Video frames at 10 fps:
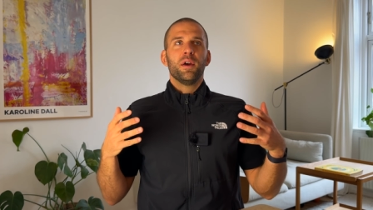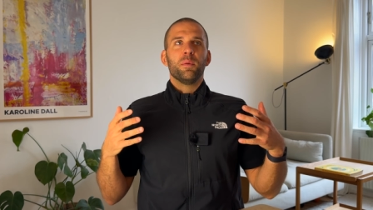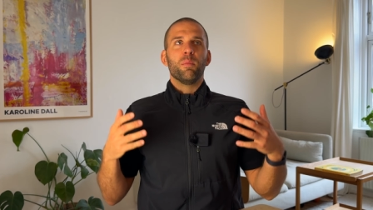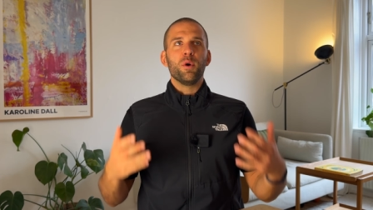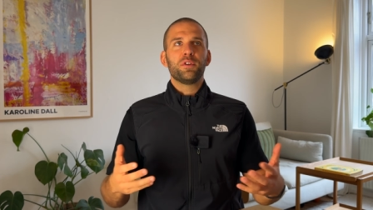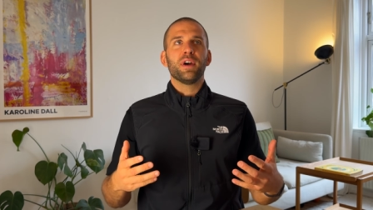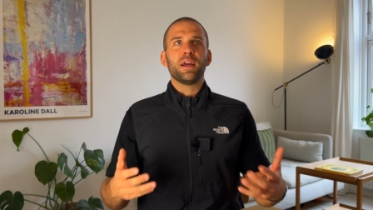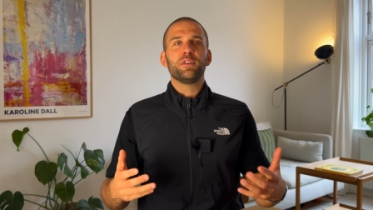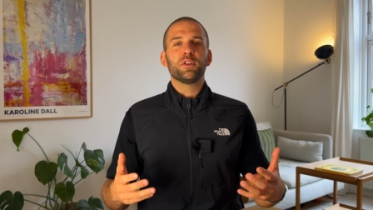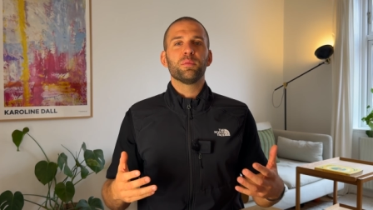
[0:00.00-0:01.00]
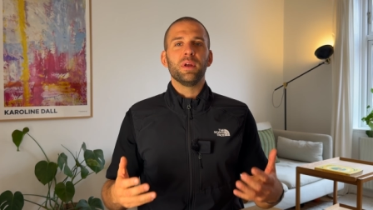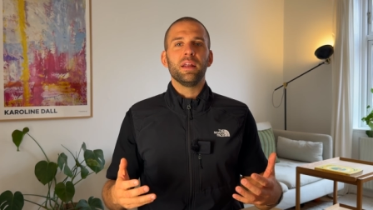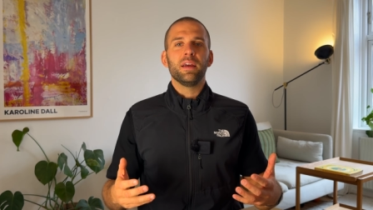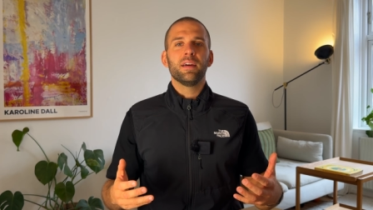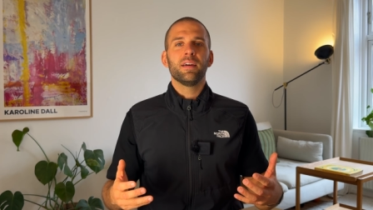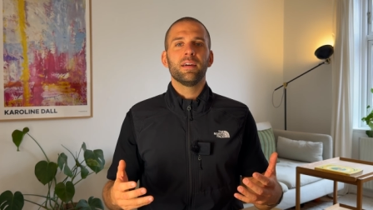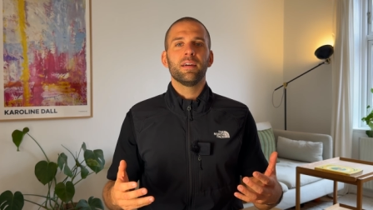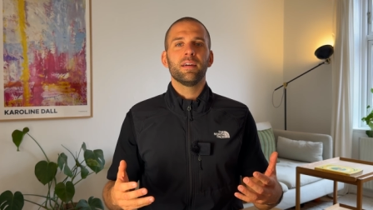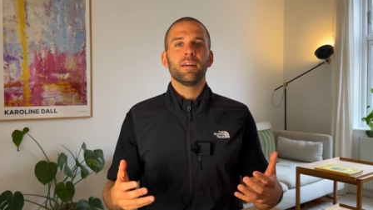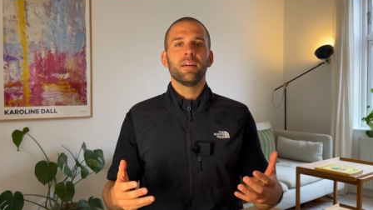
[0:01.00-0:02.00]
Muay Thai just really
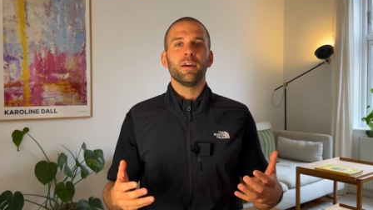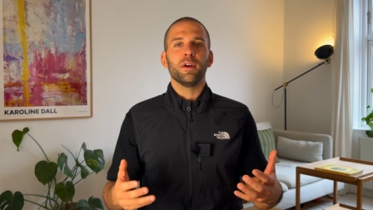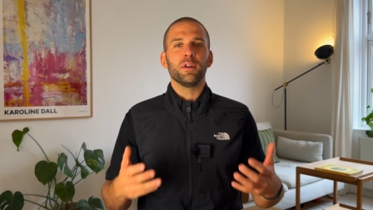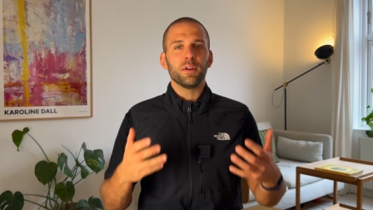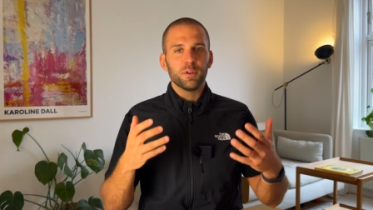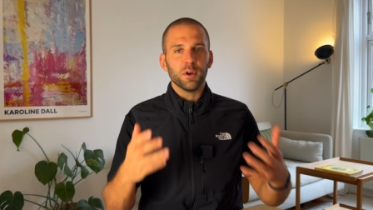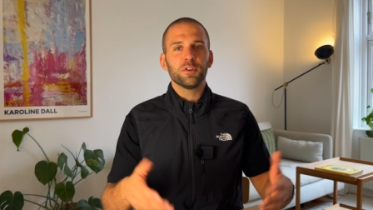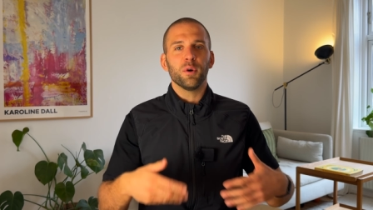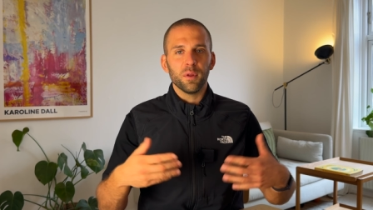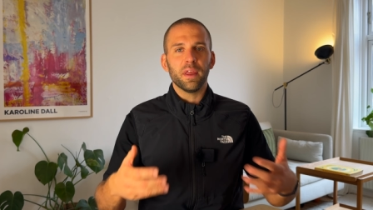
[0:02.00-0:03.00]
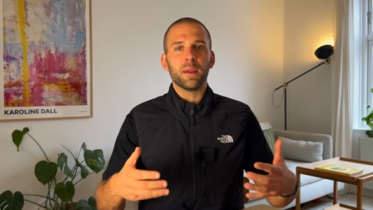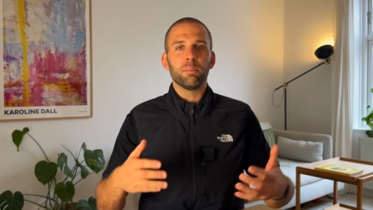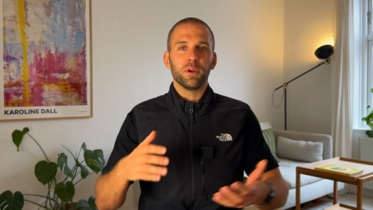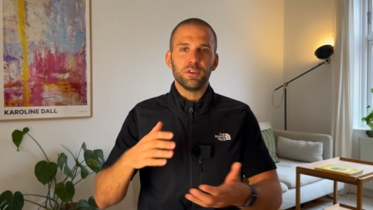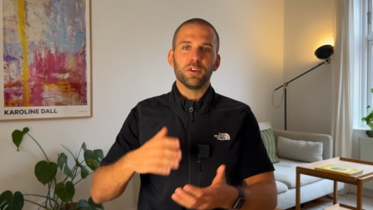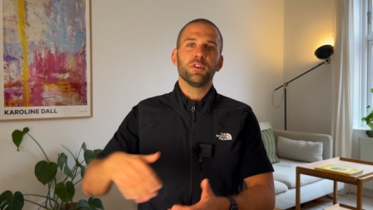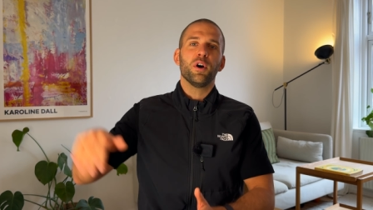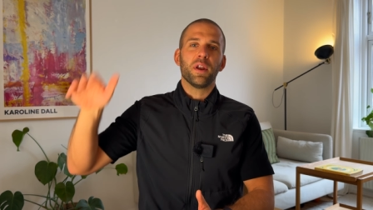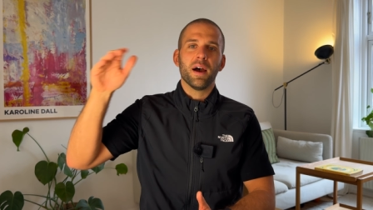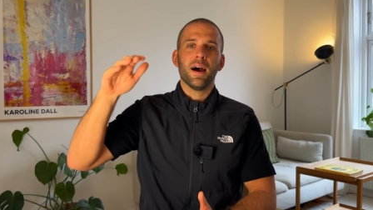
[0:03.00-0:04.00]
does all that, but just
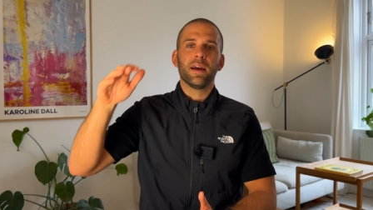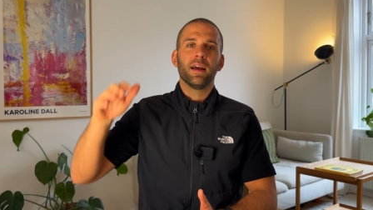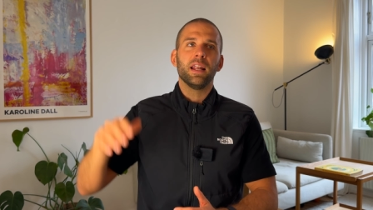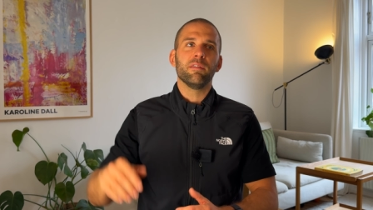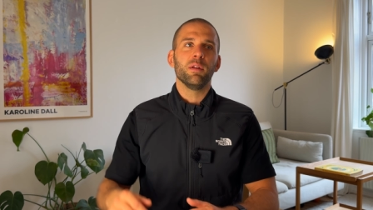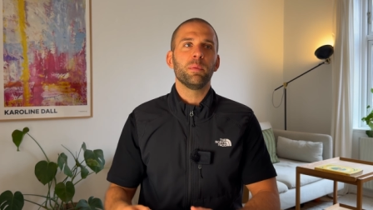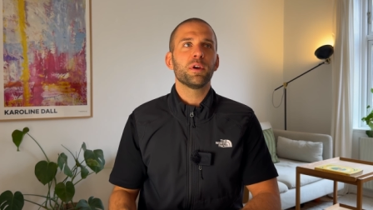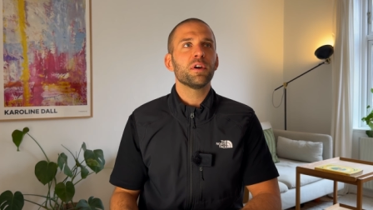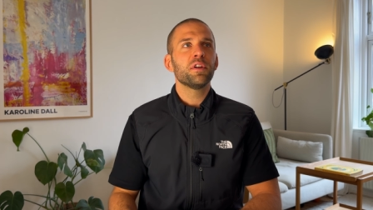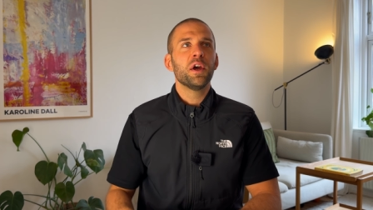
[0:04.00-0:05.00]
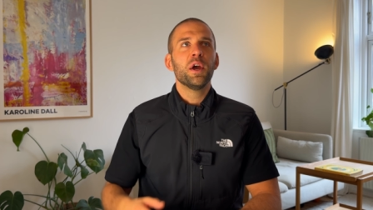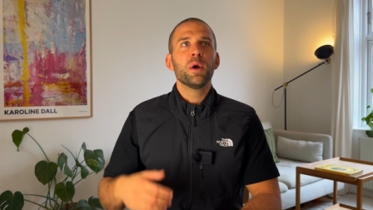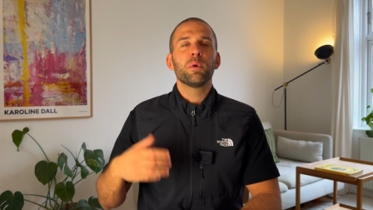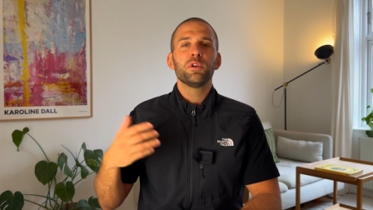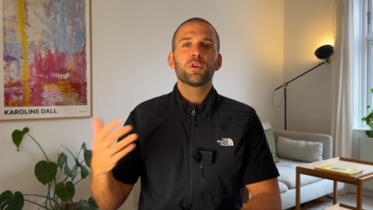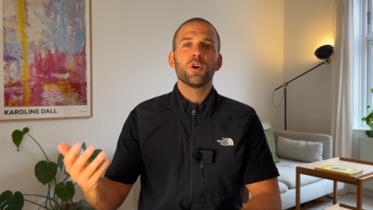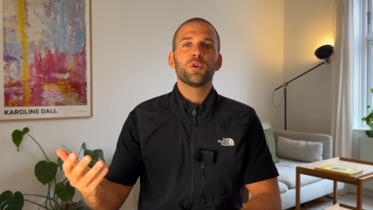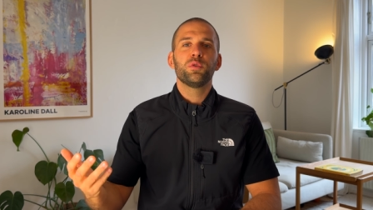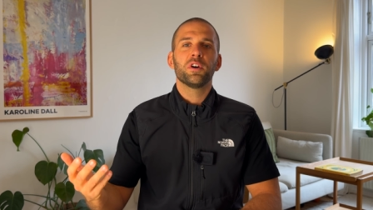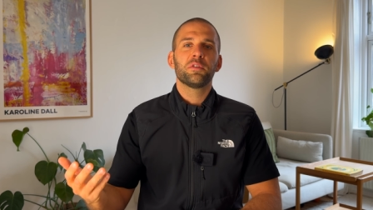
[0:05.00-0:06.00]
on a higher level. Because when you go
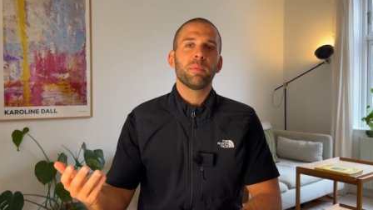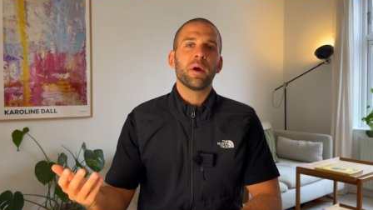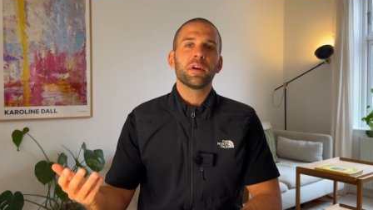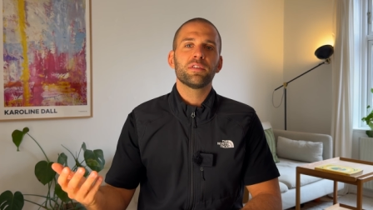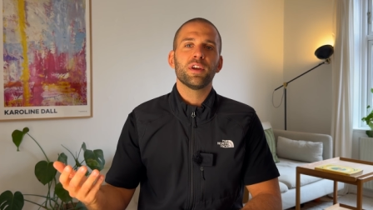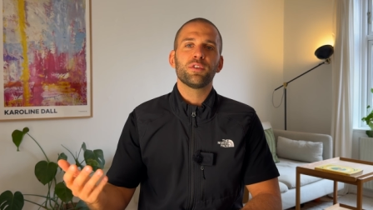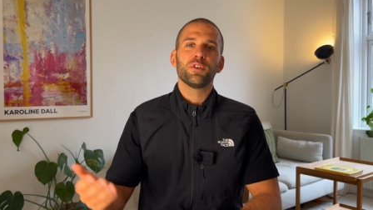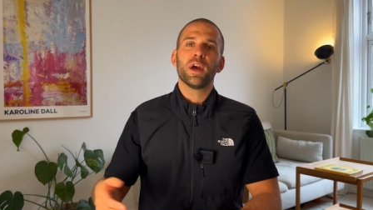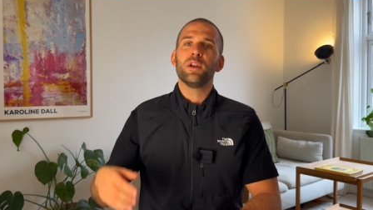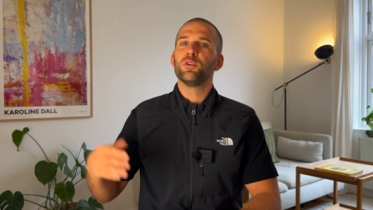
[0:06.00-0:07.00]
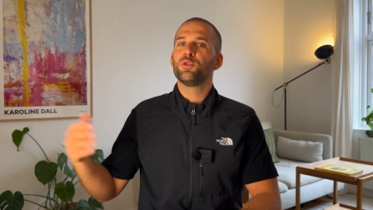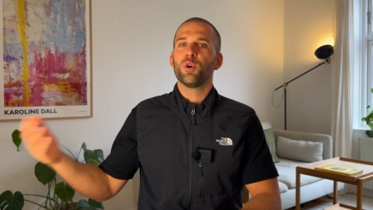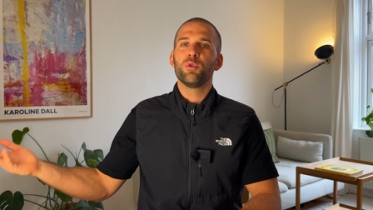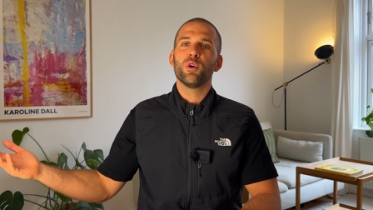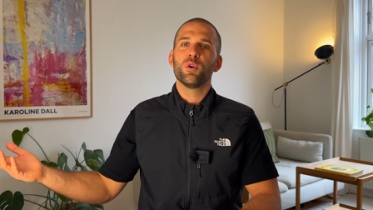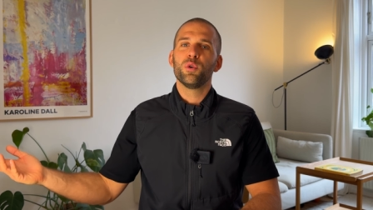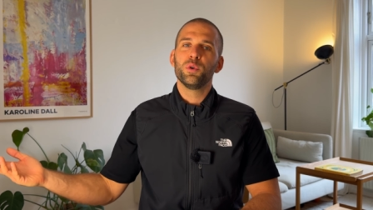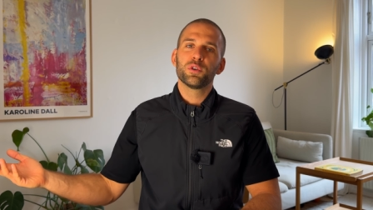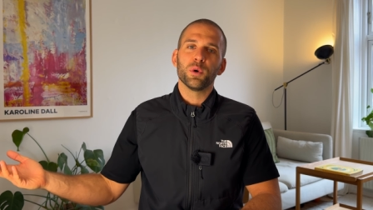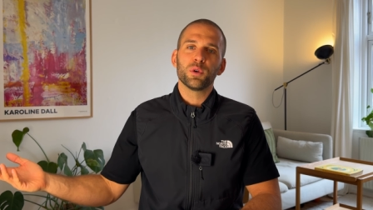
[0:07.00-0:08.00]
to a sparring session and you don't know who
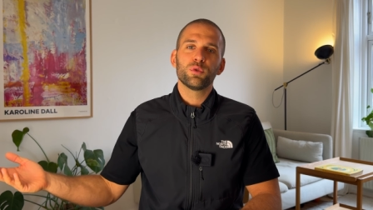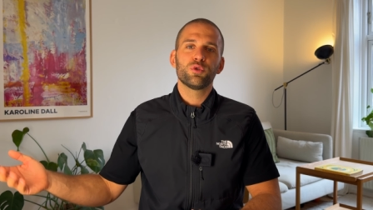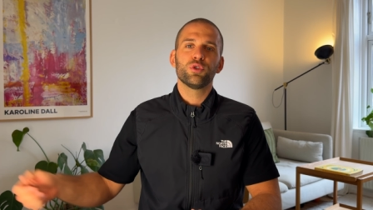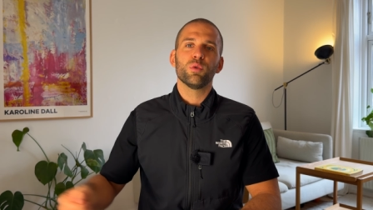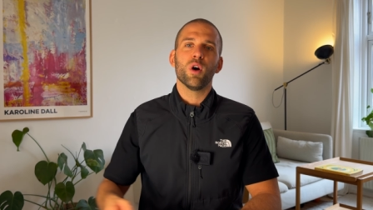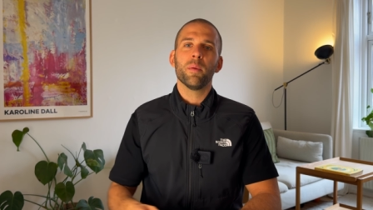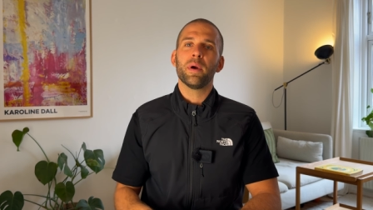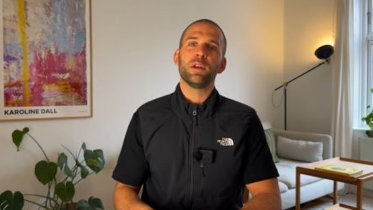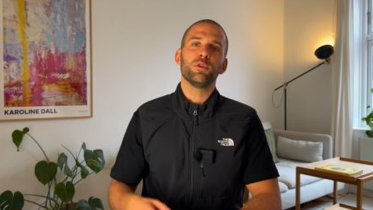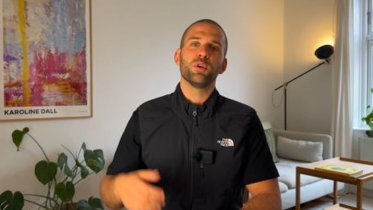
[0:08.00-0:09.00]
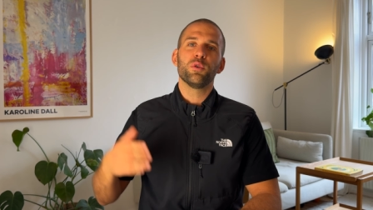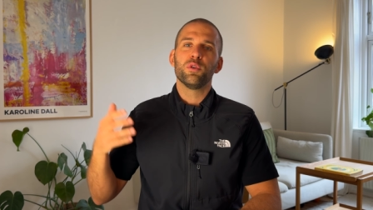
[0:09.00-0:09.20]
is going to show up and you don't